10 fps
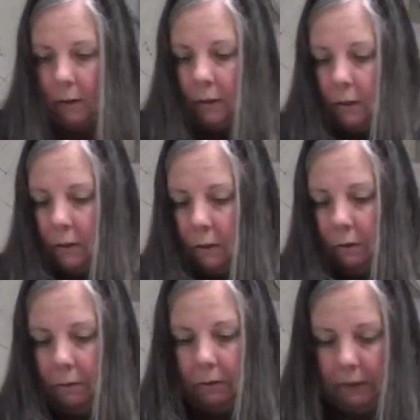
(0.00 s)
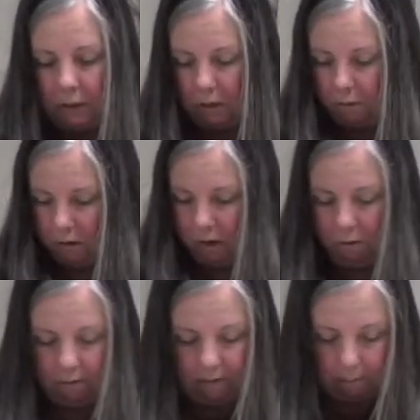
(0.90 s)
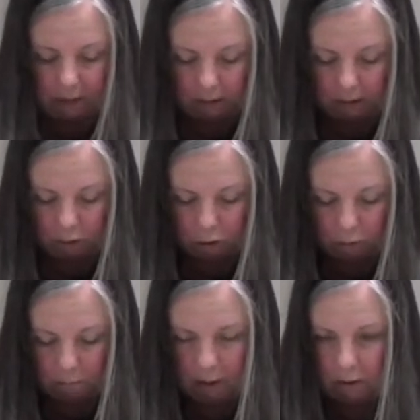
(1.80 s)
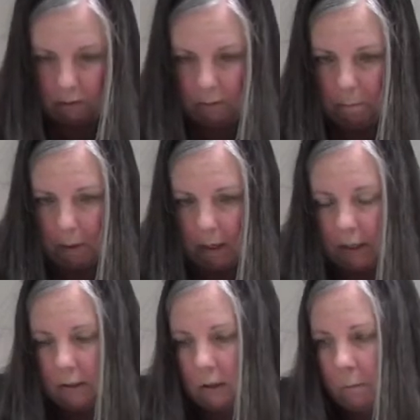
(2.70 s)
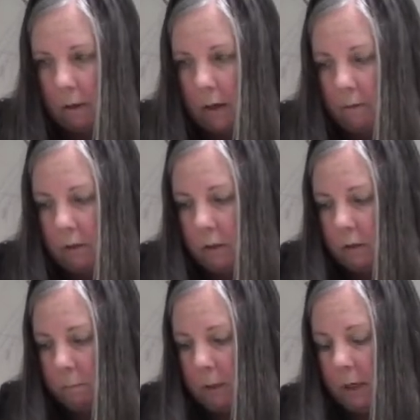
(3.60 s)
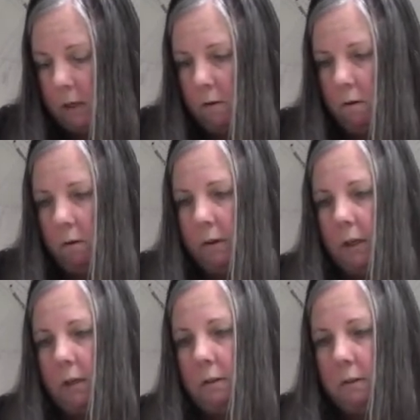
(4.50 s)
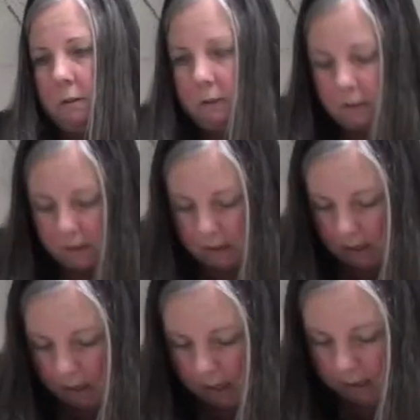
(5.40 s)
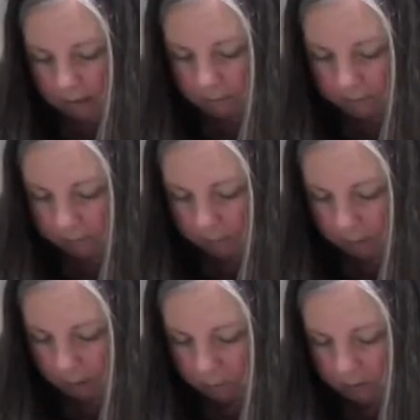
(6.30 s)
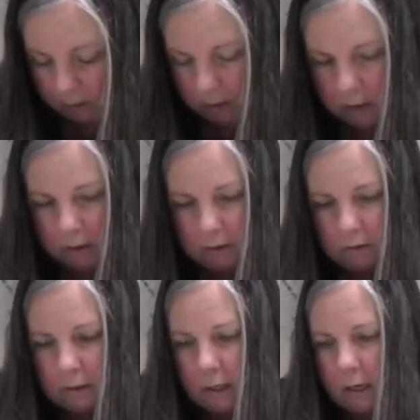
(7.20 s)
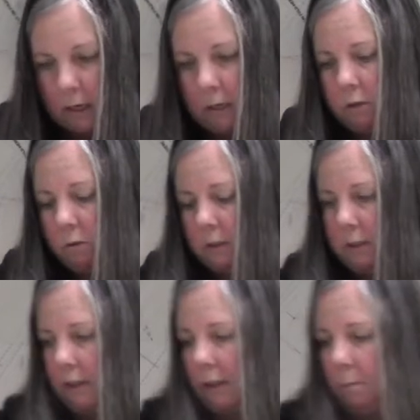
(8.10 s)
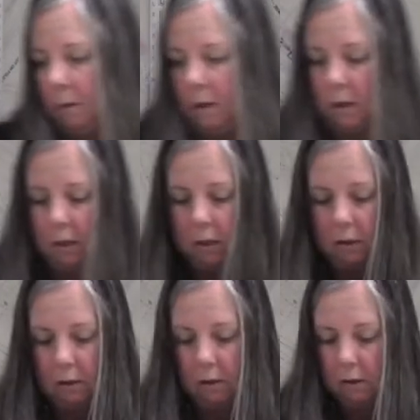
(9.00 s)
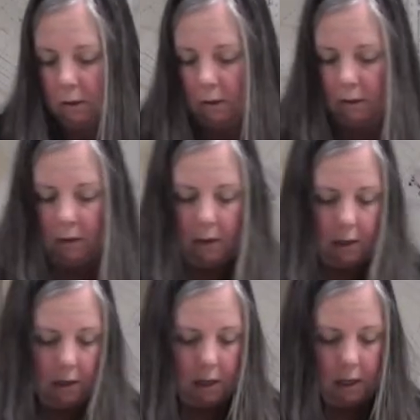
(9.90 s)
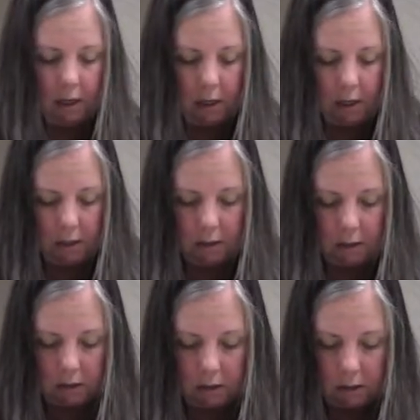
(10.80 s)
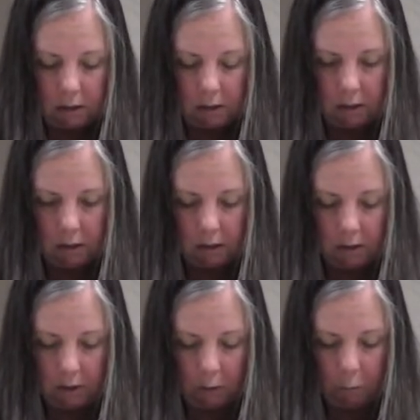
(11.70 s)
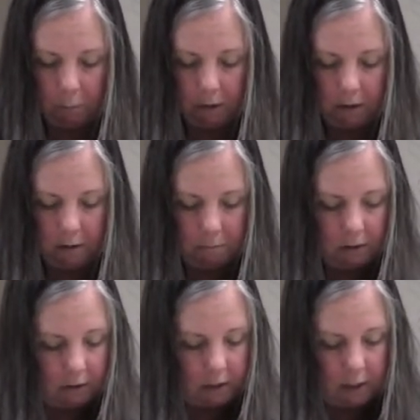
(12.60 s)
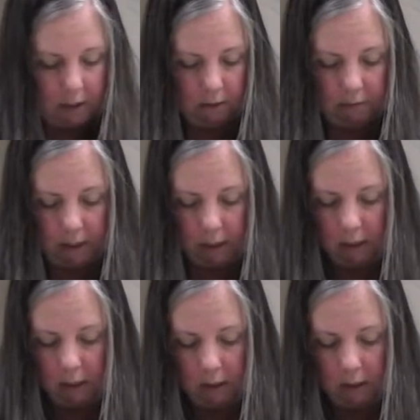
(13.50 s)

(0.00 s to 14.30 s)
So I really don't know if I'm taking too much of a bite, so I'm going to have to just pin all this and then flip it over to the other side, do the same thing, and hope that I'm just kind of like,